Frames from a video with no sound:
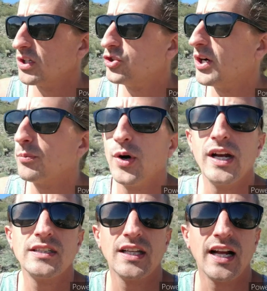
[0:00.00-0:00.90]
gonna jump
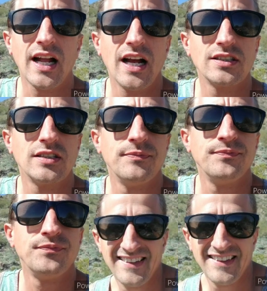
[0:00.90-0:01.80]
right into that, guys.
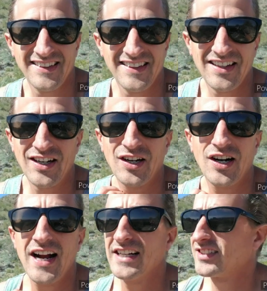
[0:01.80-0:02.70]
All
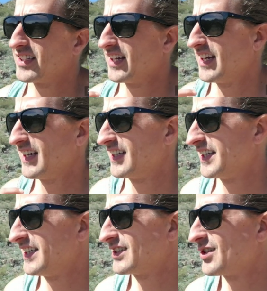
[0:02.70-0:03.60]
right, uh,
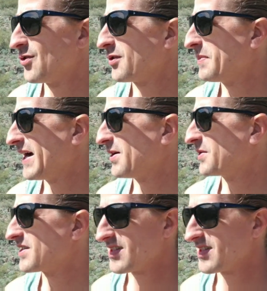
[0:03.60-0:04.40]
it's northbound